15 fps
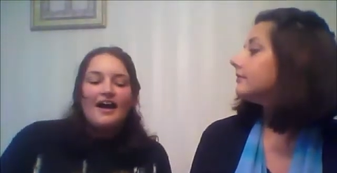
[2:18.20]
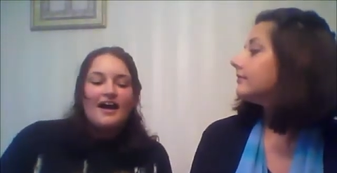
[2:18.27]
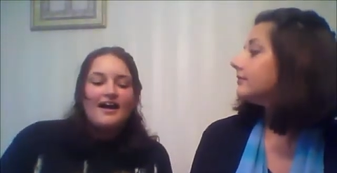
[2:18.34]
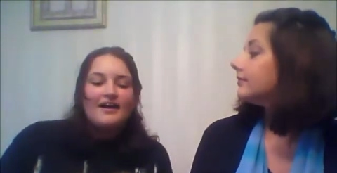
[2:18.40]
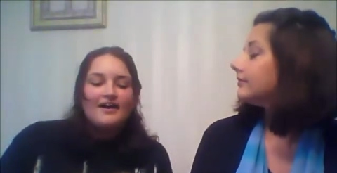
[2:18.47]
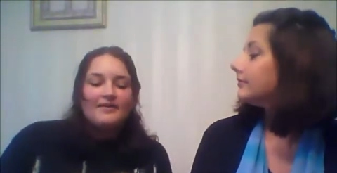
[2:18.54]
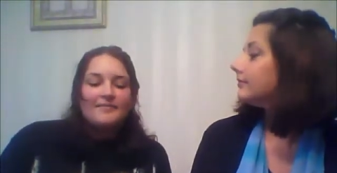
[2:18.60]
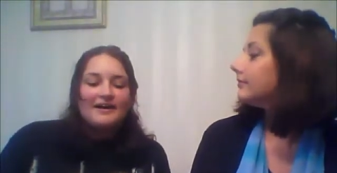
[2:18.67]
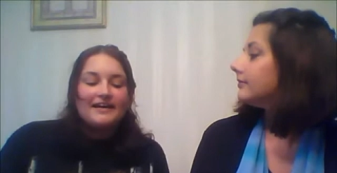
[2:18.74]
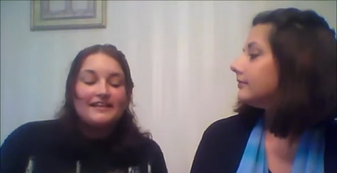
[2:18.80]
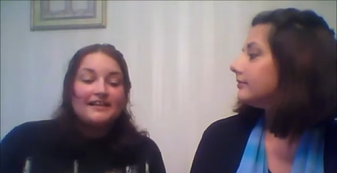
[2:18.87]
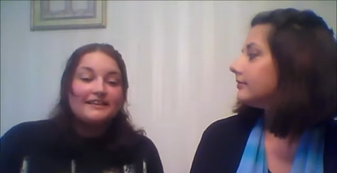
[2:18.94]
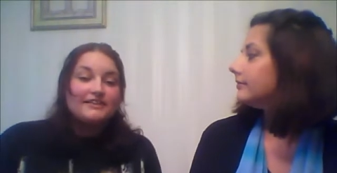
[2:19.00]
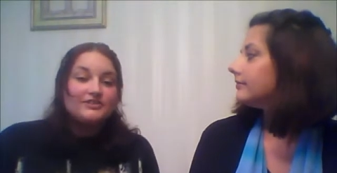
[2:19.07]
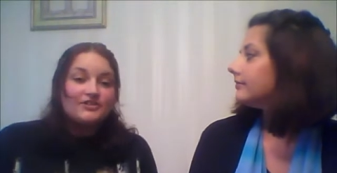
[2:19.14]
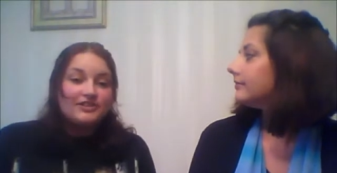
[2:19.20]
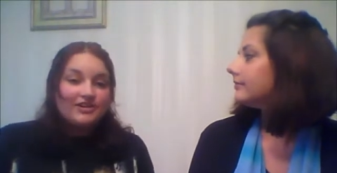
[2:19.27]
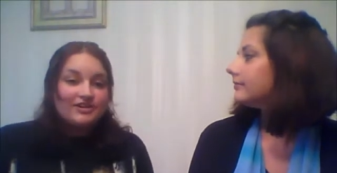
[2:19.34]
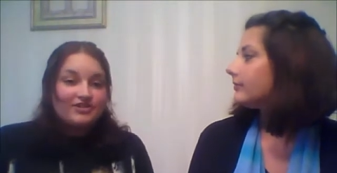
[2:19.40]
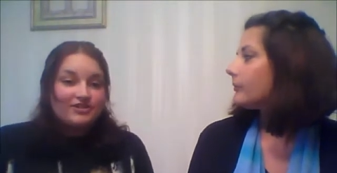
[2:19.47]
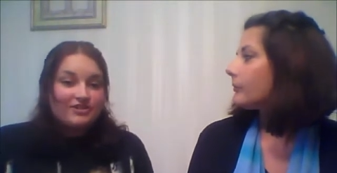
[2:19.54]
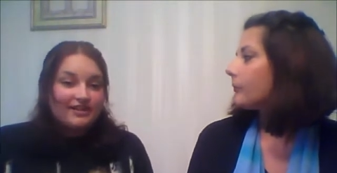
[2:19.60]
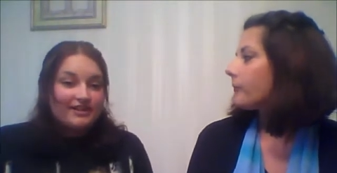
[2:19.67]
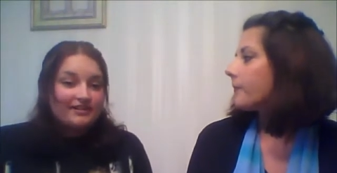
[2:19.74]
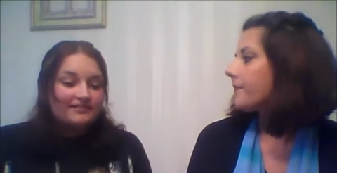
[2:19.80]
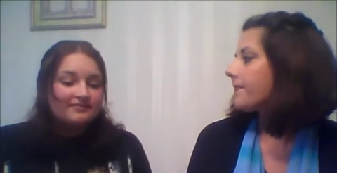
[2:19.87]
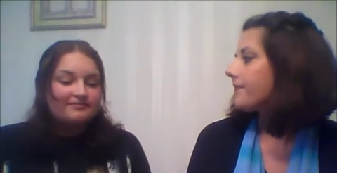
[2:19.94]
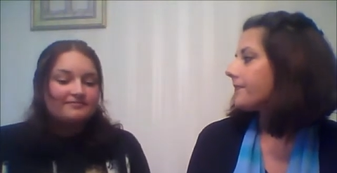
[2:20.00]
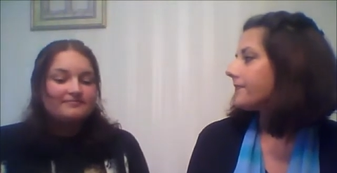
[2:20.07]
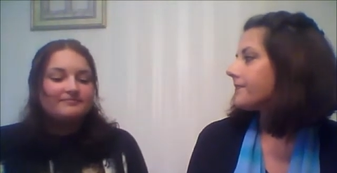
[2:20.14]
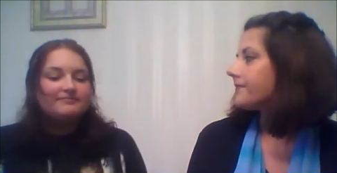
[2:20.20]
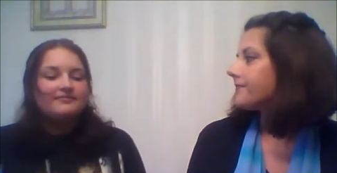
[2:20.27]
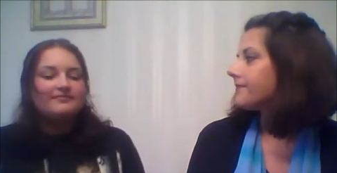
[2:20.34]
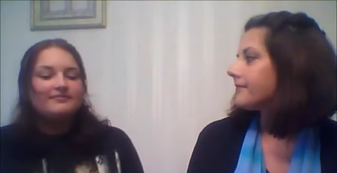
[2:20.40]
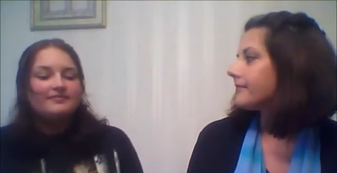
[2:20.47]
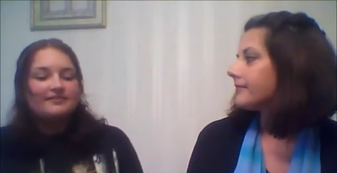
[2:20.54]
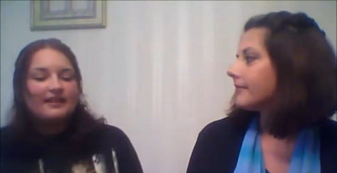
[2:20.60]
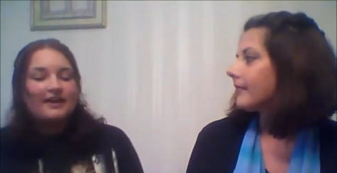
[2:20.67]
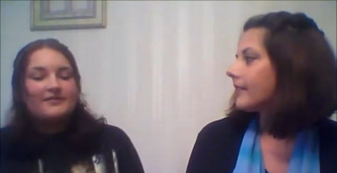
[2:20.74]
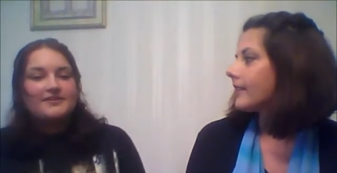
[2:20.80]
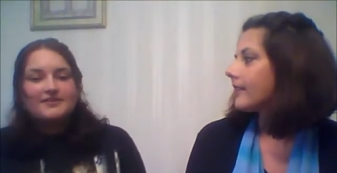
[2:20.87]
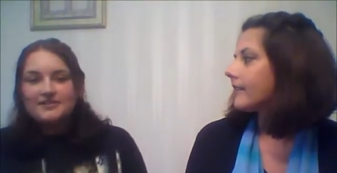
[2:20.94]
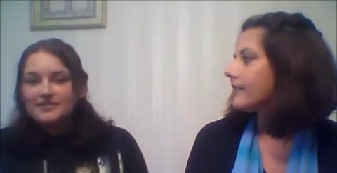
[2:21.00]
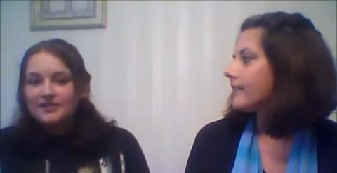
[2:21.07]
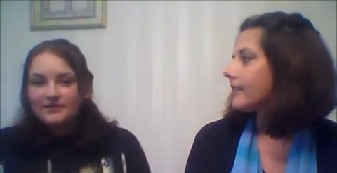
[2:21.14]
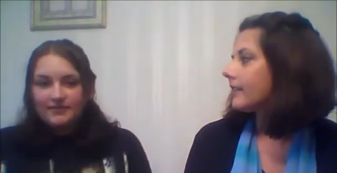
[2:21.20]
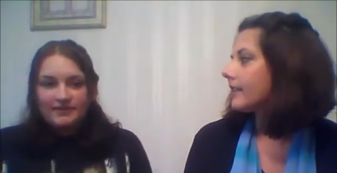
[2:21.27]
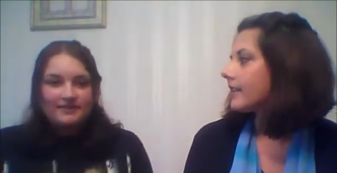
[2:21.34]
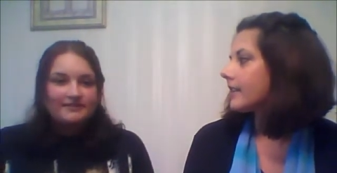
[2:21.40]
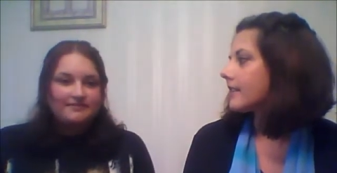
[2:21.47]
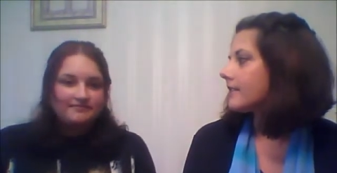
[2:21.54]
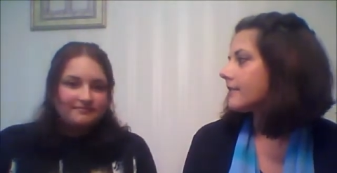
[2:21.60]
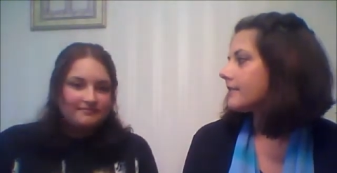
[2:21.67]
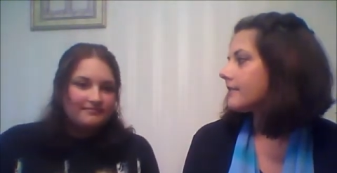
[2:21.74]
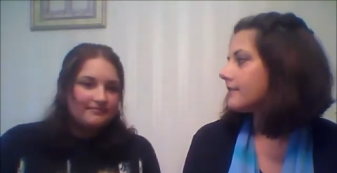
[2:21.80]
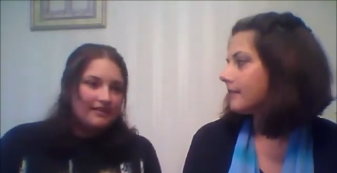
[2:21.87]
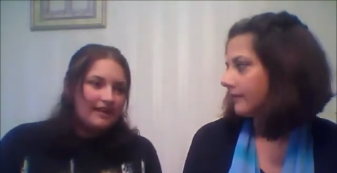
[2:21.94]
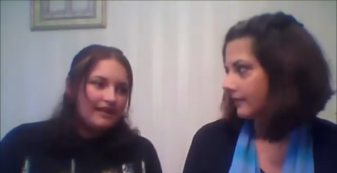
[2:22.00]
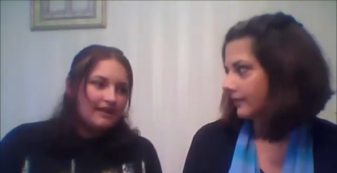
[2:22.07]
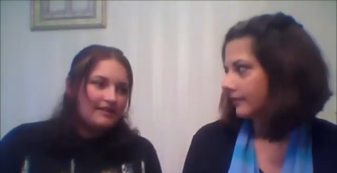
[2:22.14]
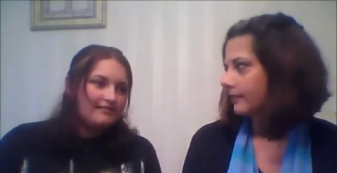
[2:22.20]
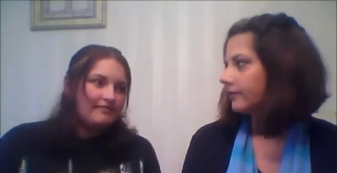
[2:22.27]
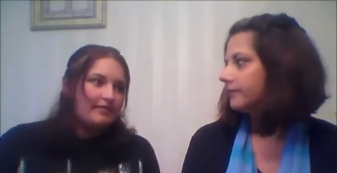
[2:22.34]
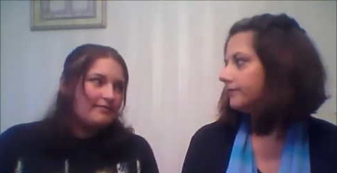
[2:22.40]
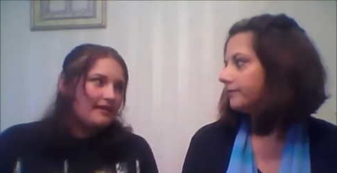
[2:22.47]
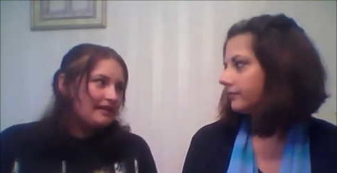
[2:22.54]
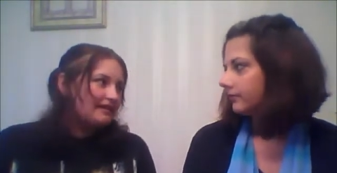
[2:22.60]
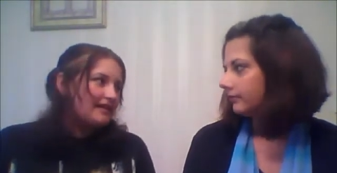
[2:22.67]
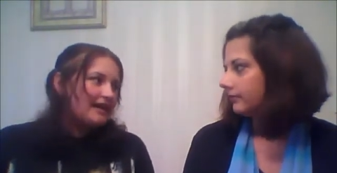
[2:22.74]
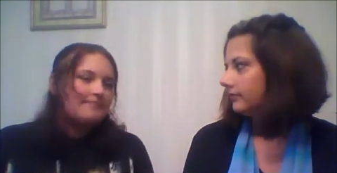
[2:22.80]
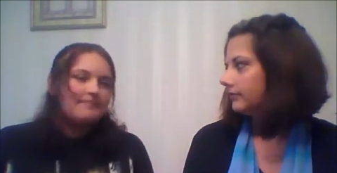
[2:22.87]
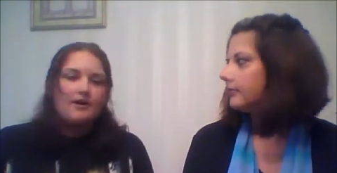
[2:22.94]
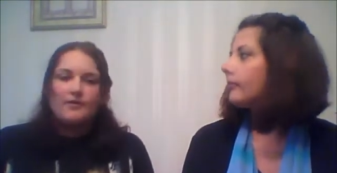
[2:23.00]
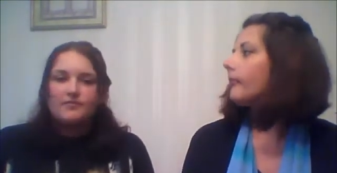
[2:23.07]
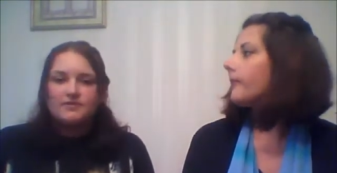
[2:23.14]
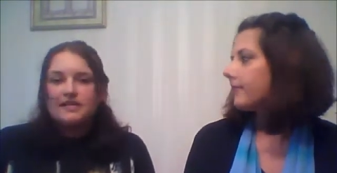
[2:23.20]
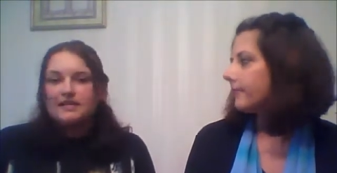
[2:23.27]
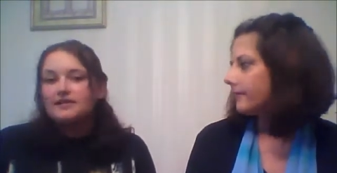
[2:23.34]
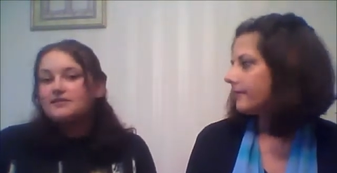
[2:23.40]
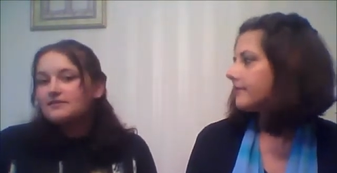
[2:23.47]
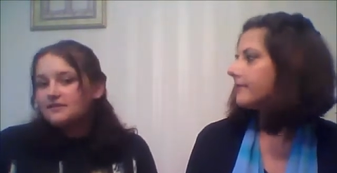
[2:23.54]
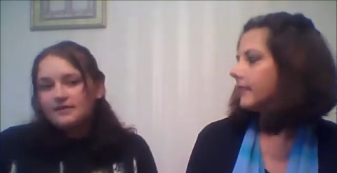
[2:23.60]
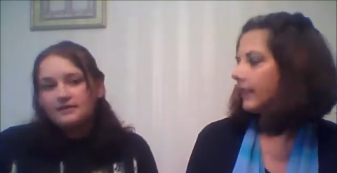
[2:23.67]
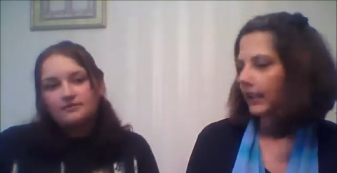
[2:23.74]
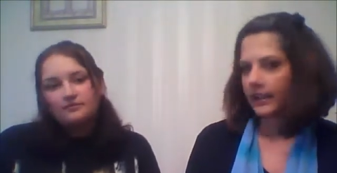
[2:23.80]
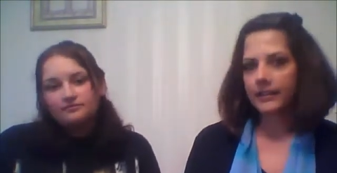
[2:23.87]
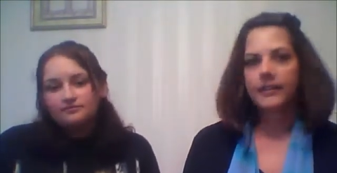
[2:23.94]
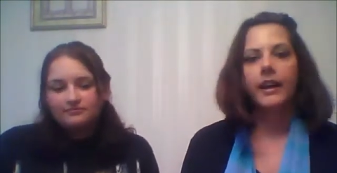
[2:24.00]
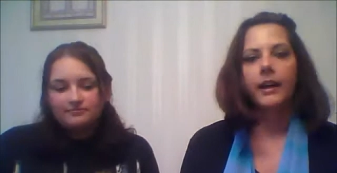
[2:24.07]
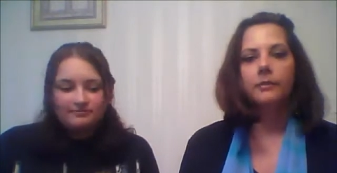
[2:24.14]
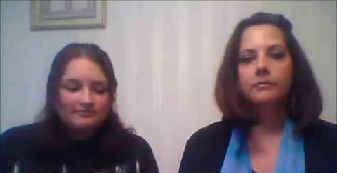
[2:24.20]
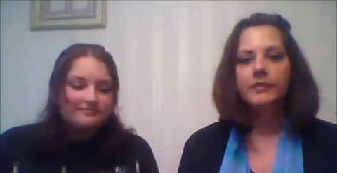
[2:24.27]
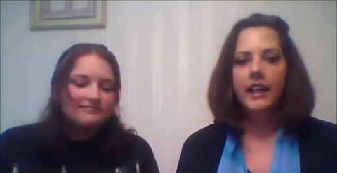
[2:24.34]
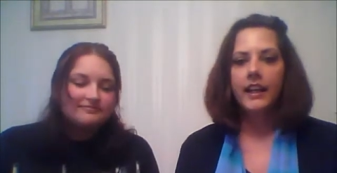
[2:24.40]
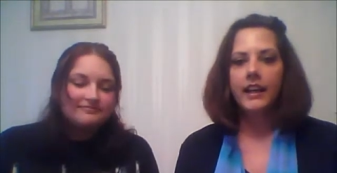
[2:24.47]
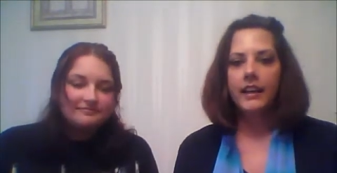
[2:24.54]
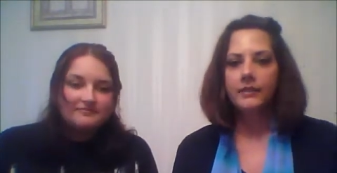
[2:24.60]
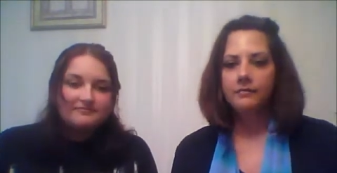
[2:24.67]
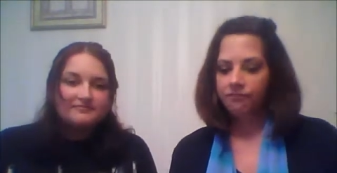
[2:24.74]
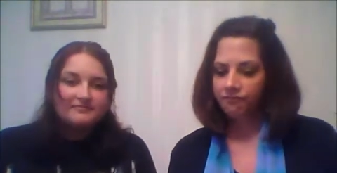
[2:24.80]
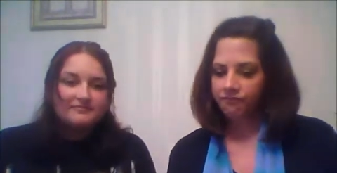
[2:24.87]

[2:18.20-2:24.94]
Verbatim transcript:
Speaker 1: I like the Trick or Treat. That was a good one. They remade that, Mom said.
Speaker 2: So. Yep, they did.